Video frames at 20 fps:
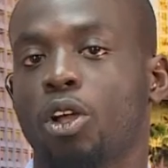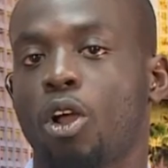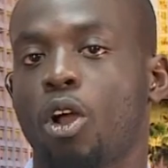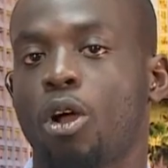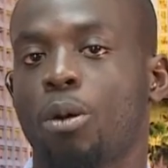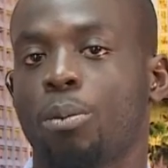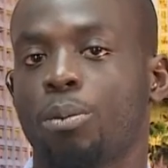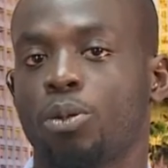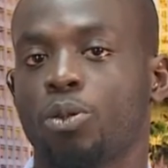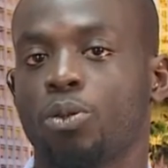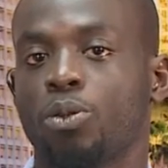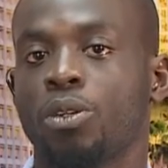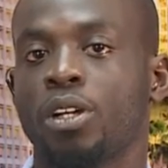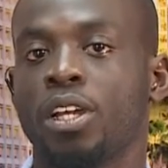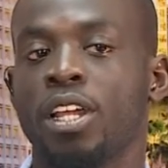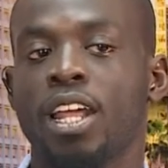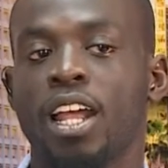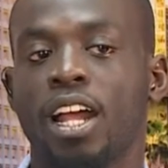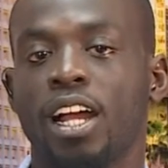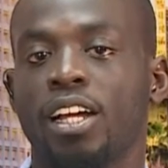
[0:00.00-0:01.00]
the couple?
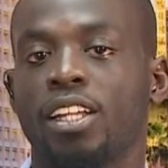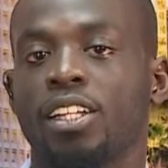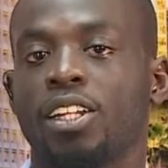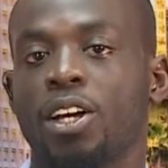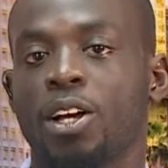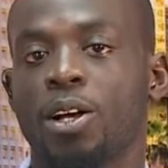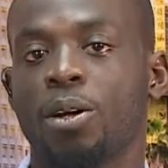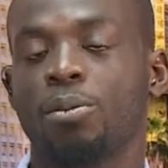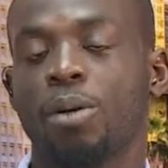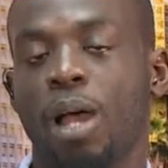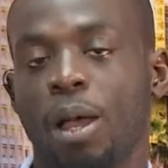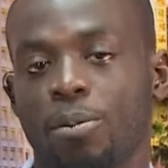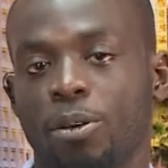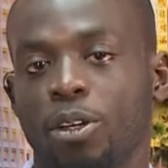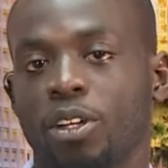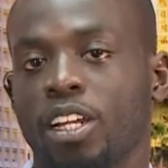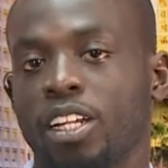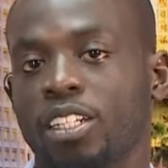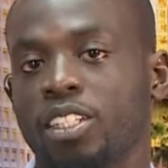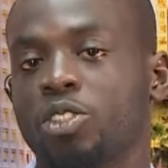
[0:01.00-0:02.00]
And
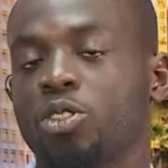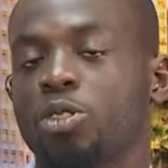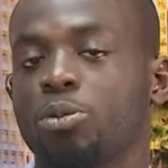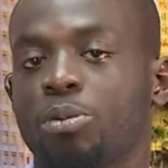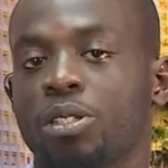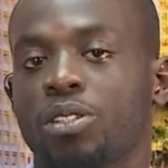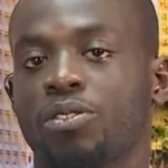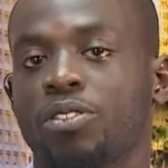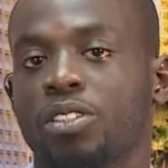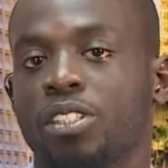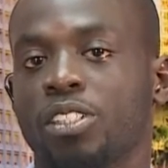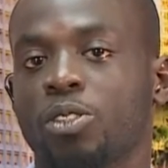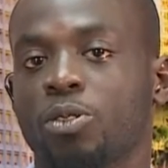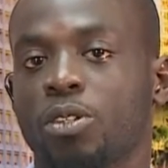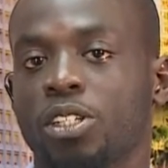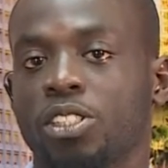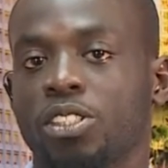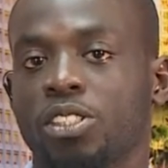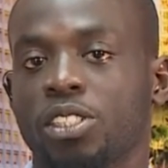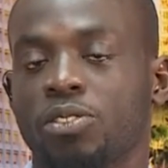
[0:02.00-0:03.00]
Abiola, this
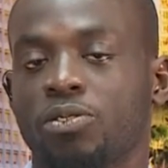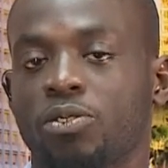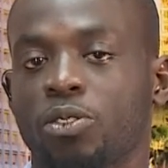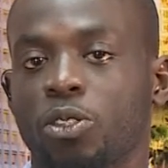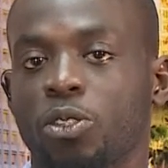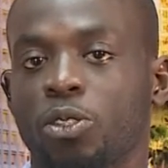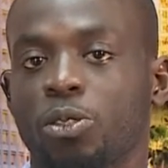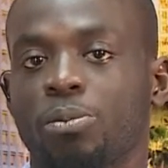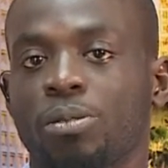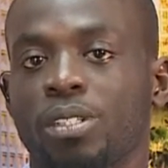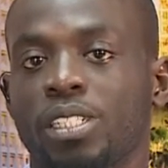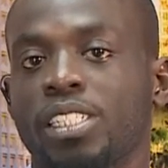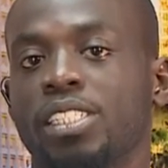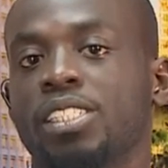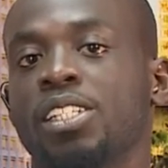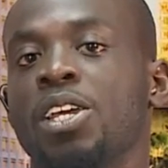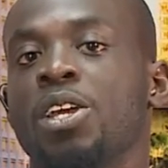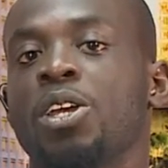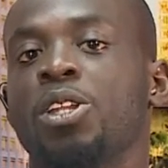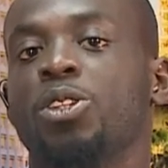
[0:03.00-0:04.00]
question is for you,
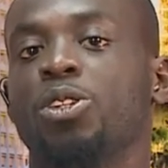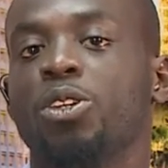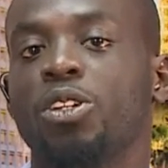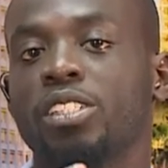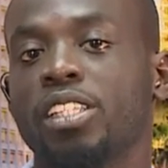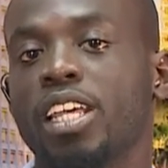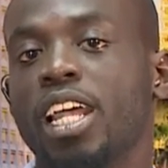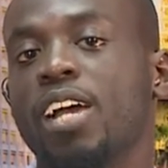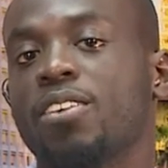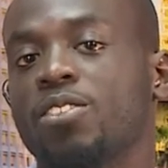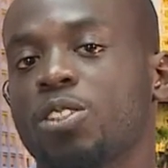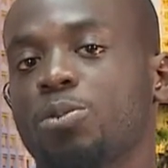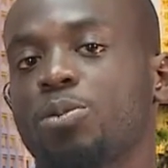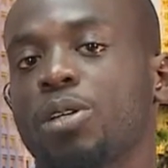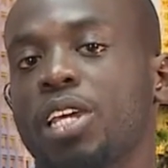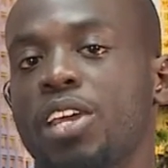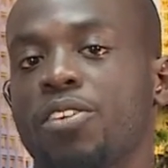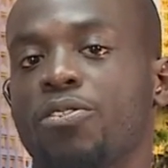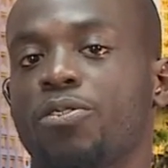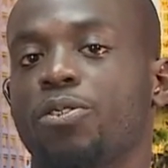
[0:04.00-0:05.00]
please. Does there have to
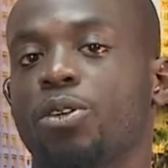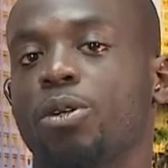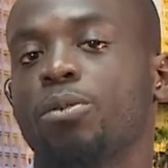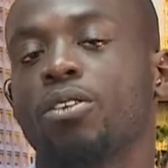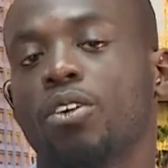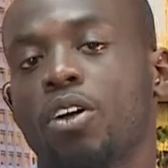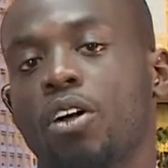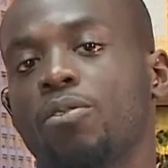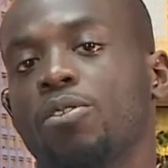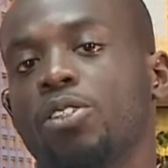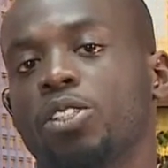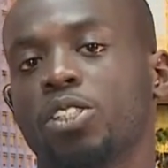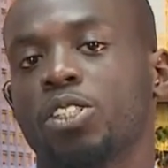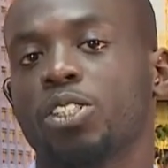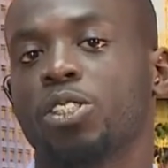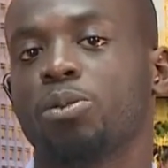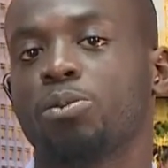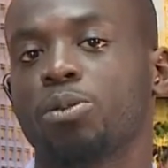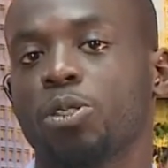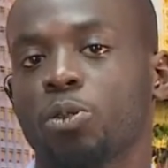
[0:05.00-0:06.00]
be a form of
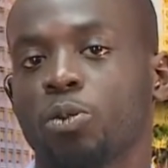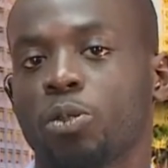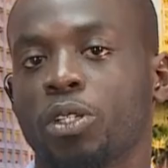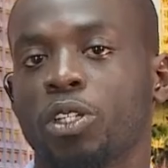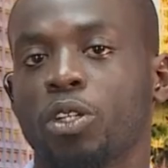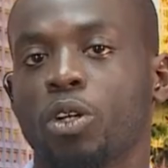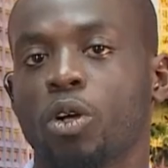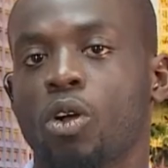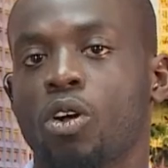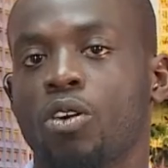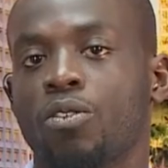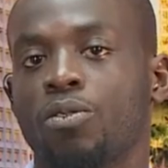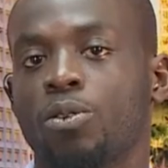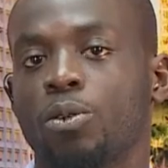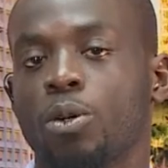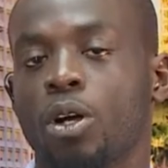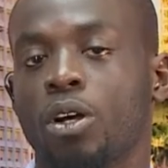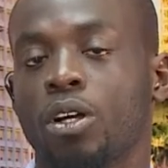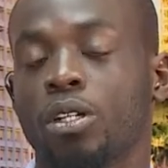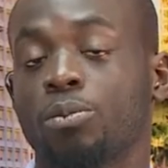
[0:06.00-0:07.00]
conversation between the
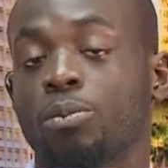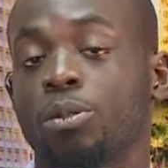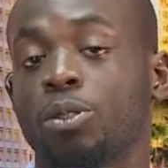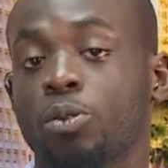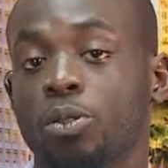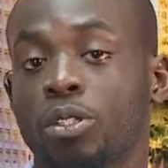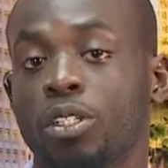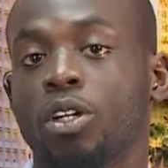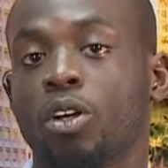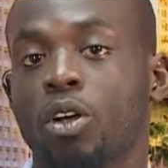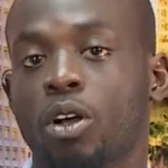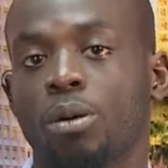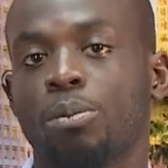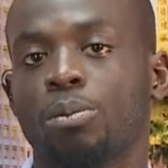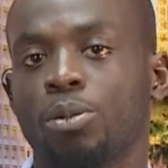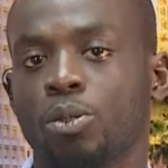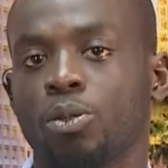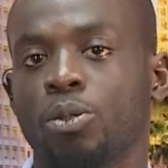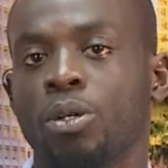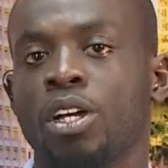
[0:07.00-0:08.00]

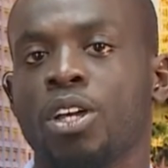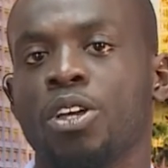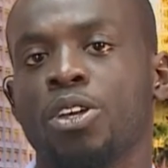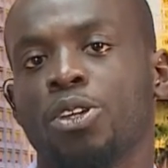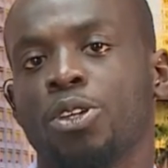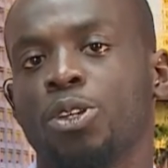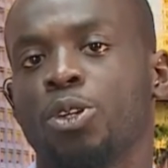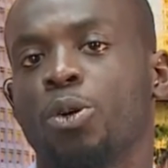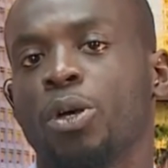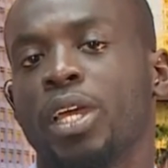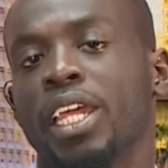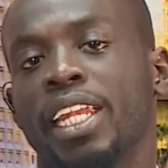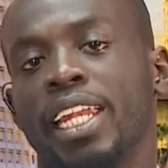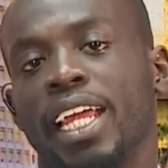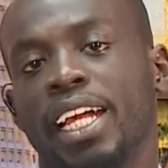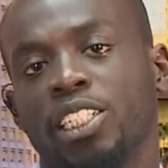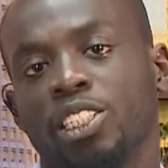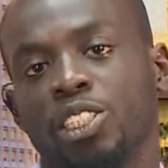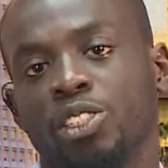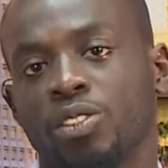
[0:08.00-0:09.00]
couple, you know, in
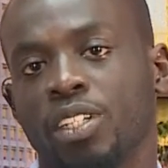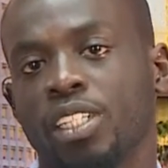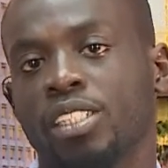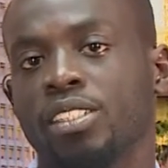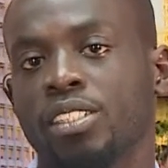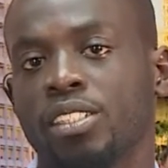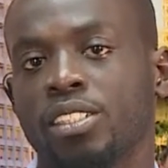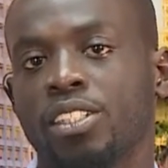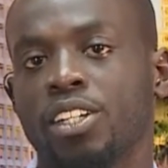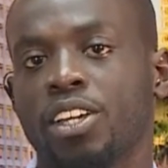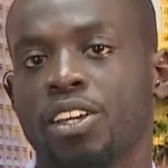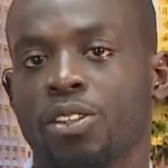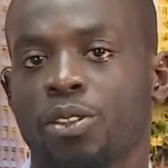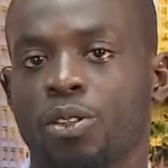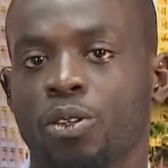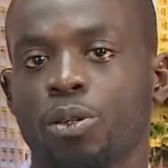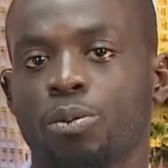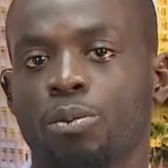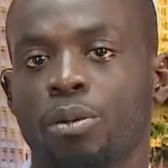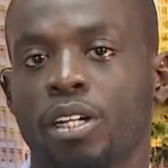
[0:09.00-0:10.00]
addressing a
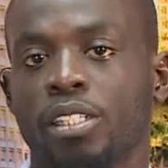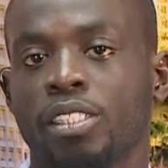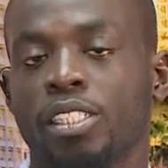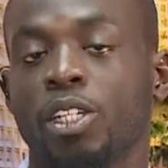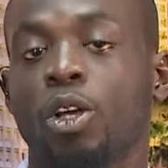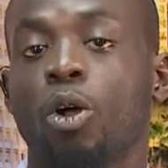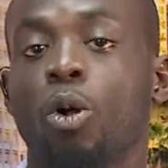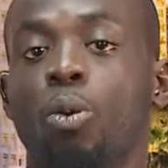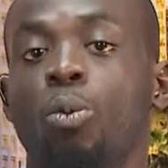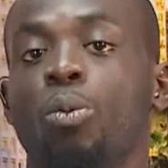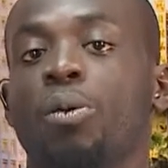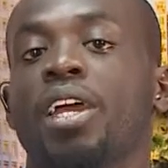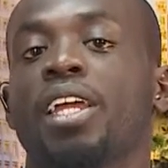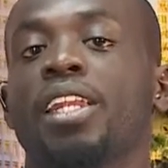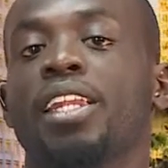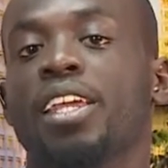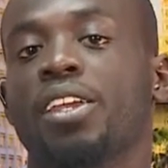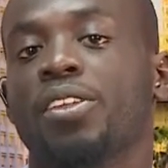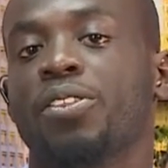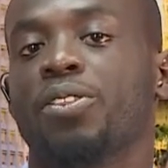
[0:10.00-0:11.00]
third party or
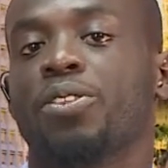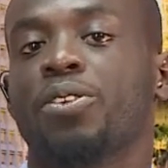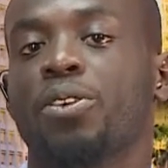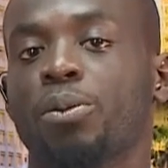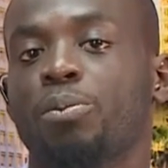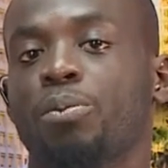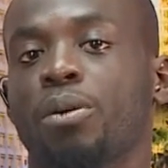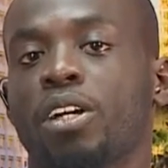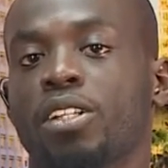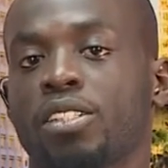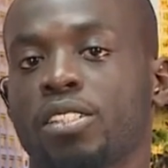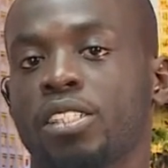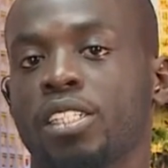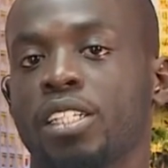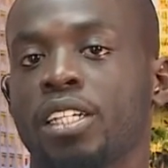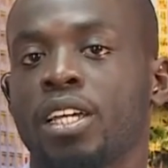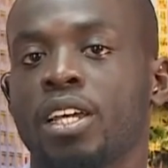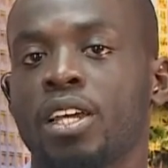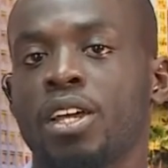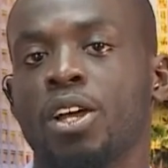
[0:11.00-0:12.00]
when a third
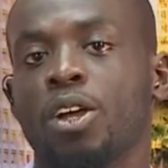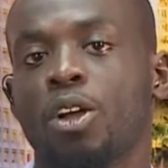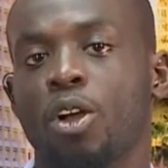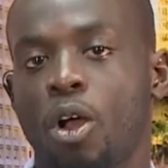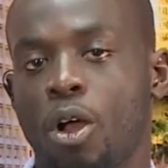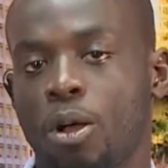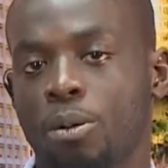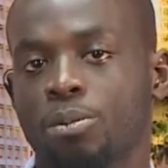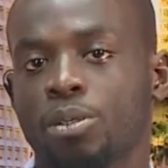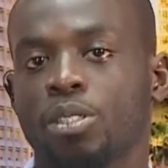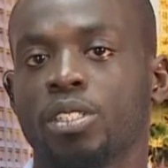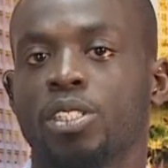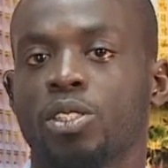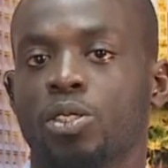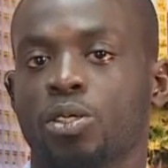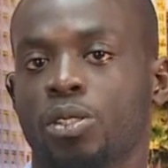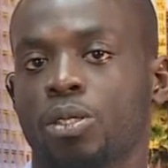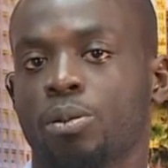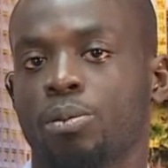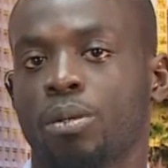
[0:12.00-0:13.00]
party comes
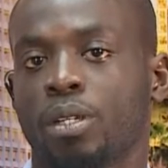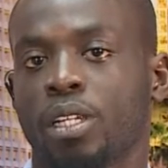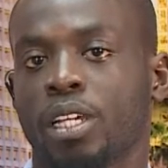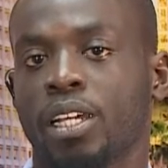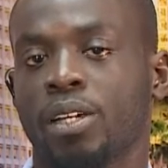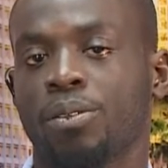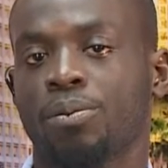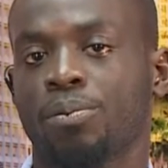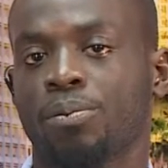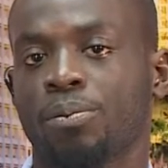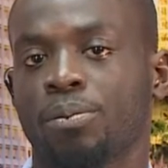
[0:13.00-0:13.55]
into the play?